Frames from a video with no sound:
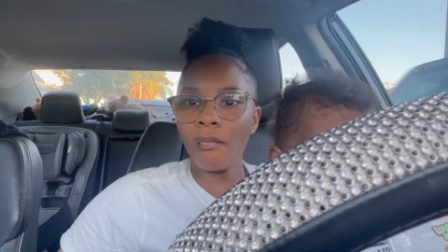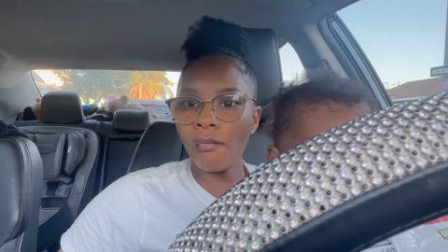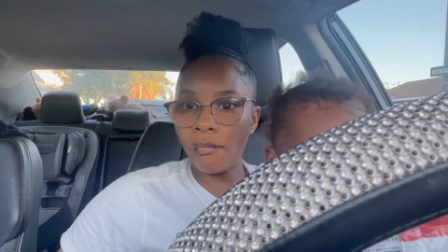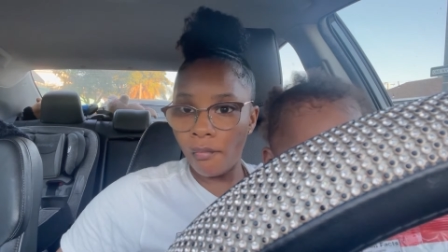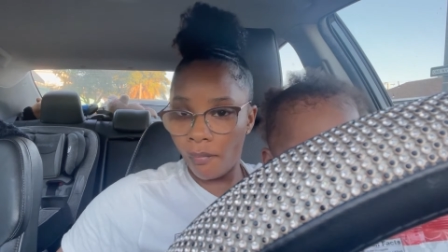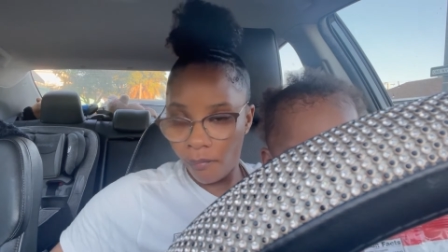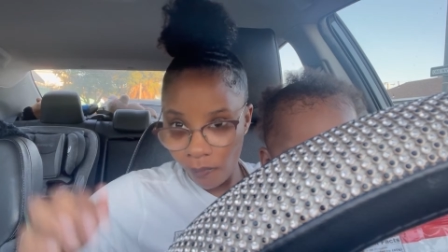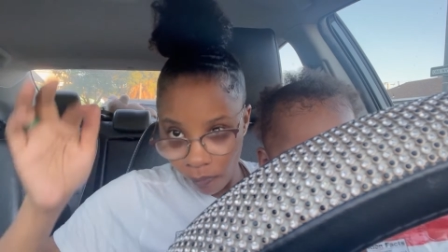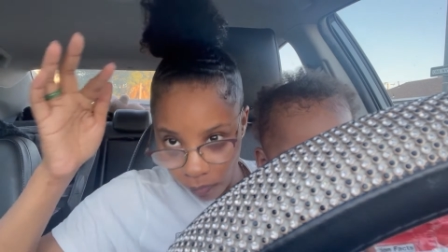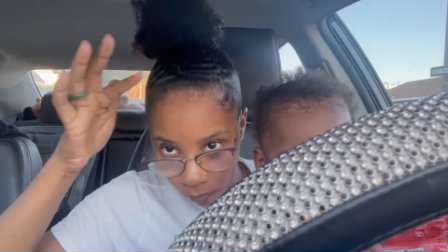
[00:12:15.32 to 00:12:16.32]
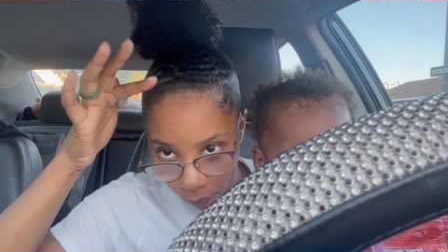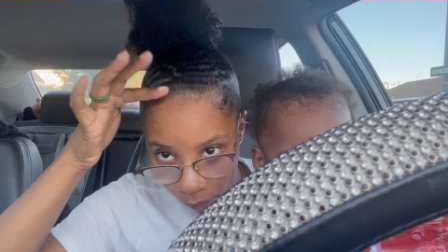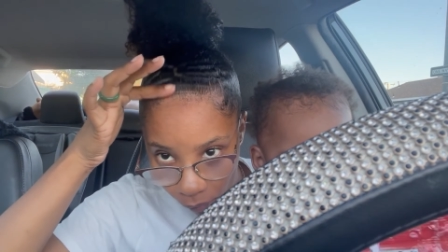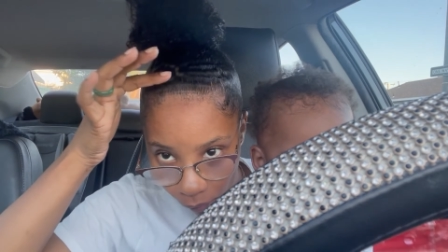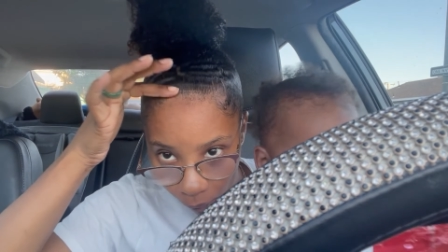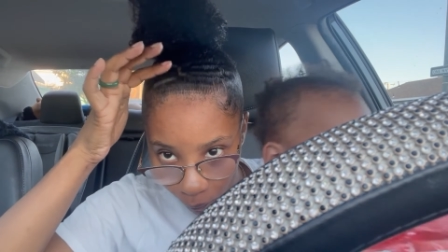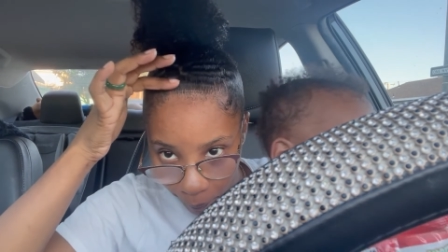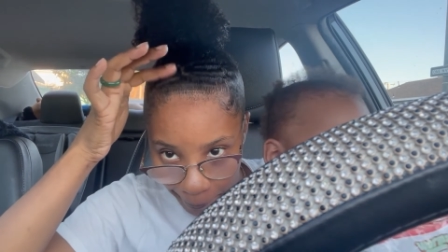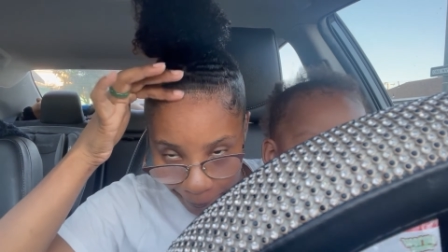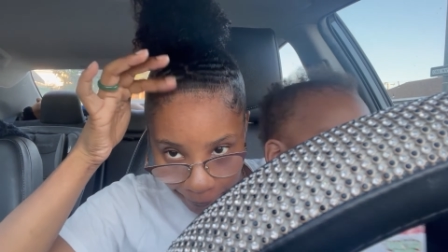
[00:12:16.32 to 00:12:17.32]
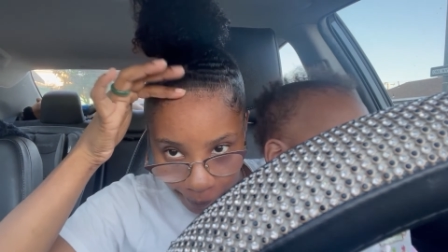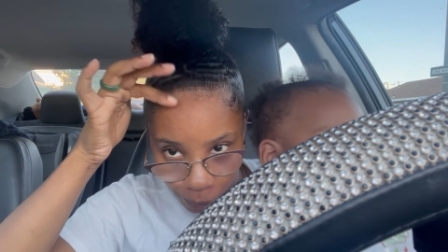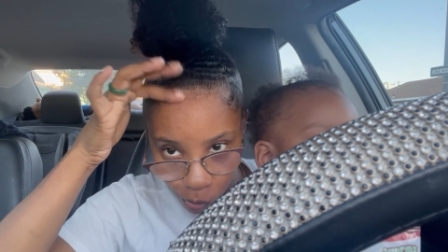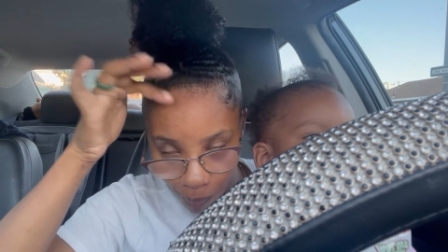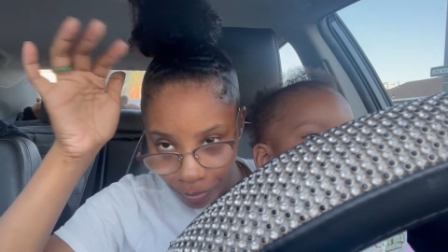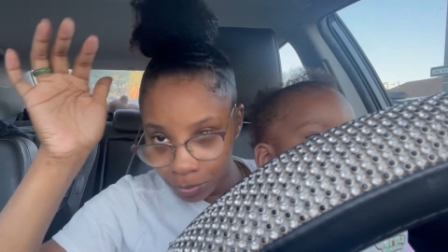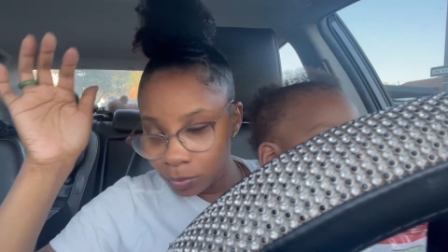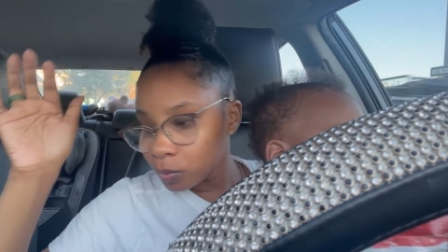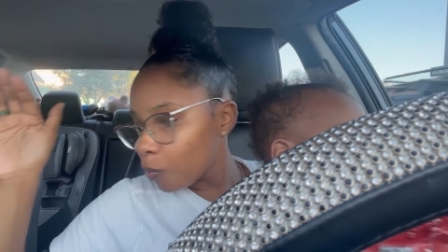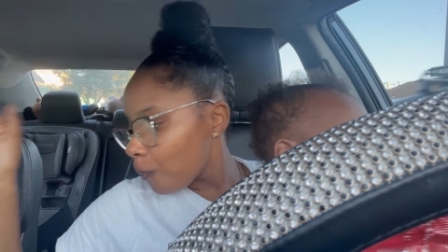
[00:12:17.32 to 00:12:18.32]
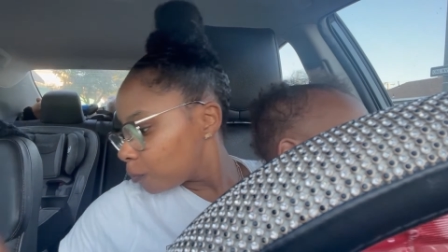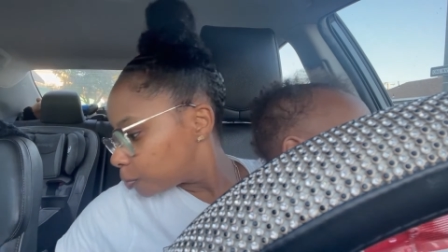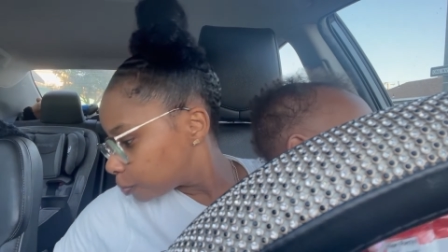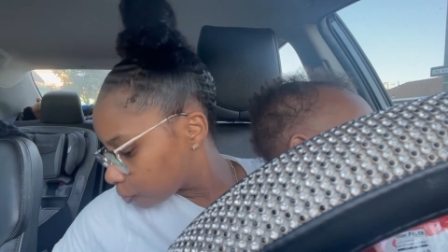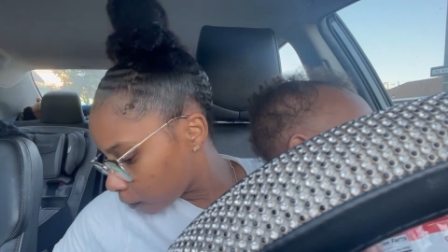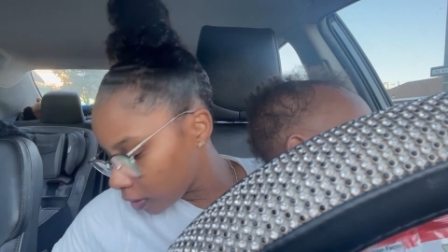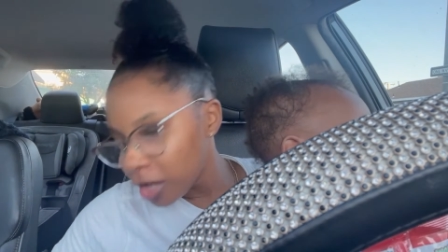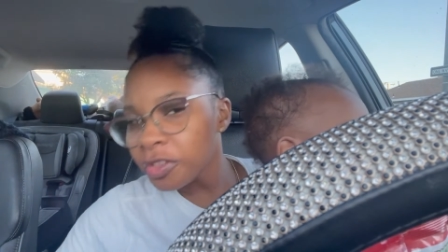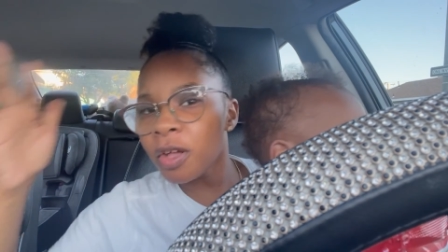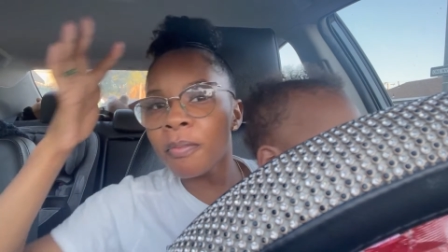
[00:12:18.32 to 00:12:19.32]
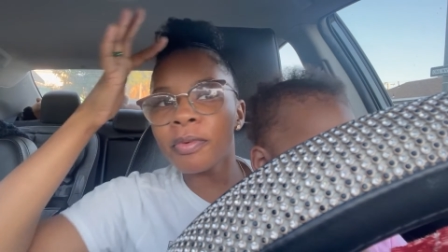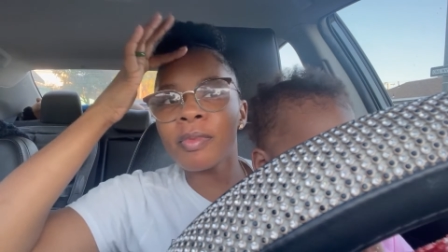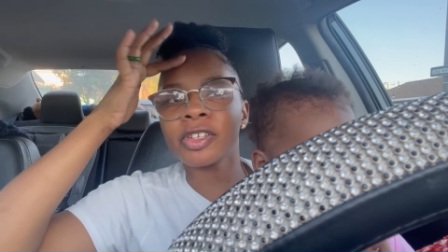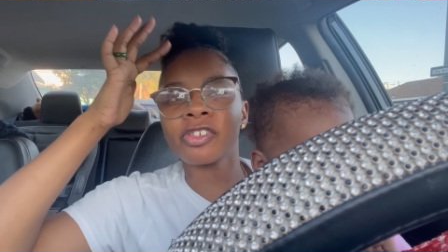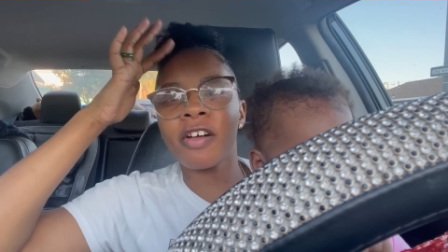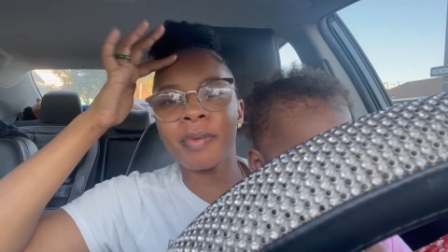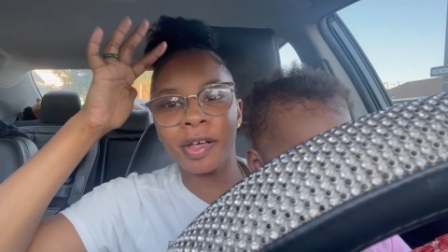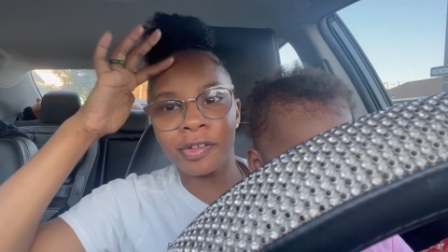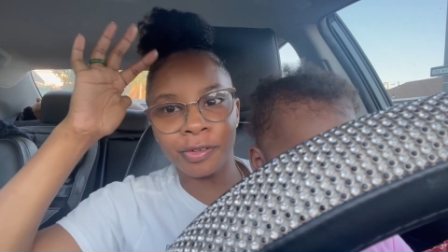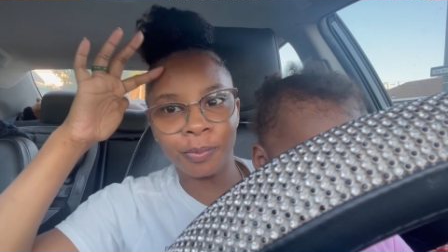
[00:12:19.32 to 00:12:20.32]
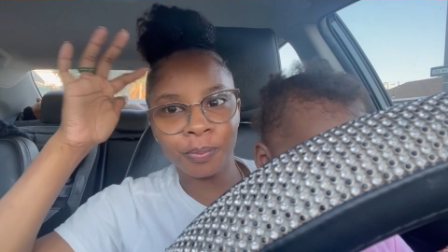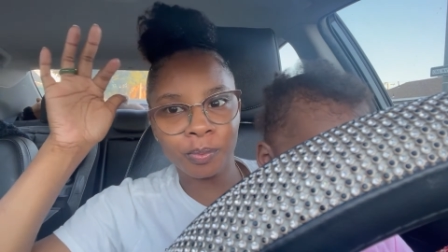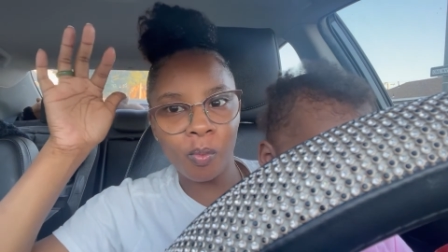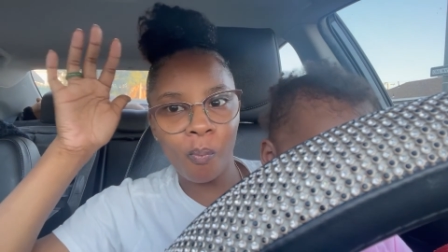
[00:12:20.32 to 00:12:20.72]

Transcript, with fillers: la la la la la la I'm gonna put my scarf back on.